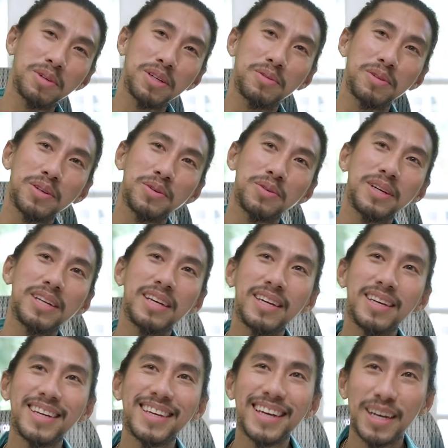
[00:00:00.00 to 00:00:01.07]
We're doing your
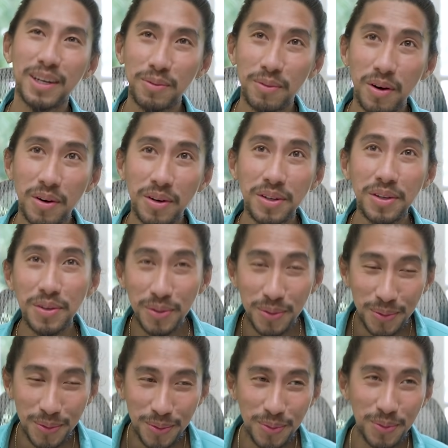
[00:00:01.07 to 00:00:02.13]
reading. How are
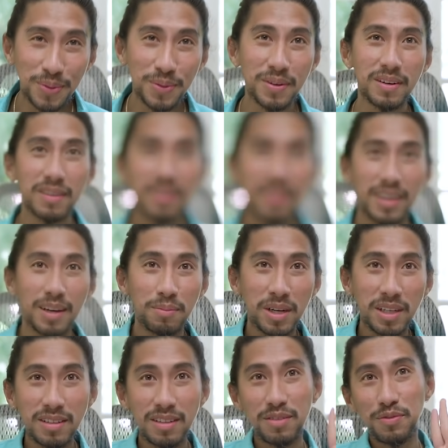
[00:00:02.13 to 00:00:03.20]
you? Okay, I'm
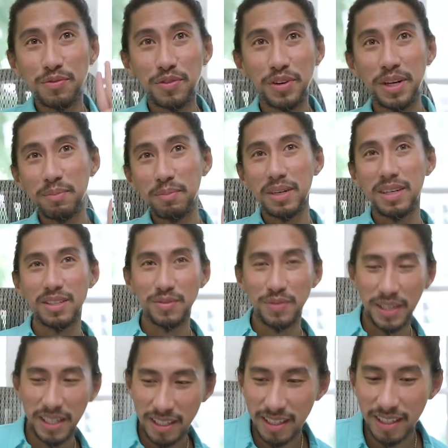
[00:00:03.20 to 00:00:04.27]
not in frame, but it's
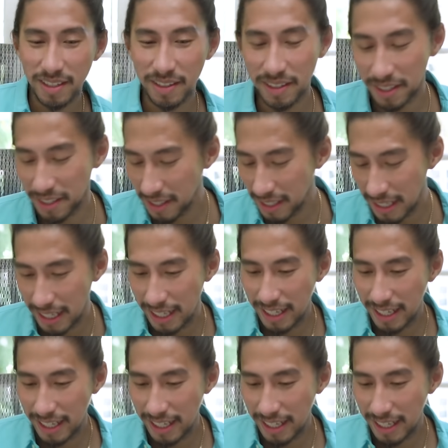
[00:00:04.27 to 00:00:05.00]
fine. Okay.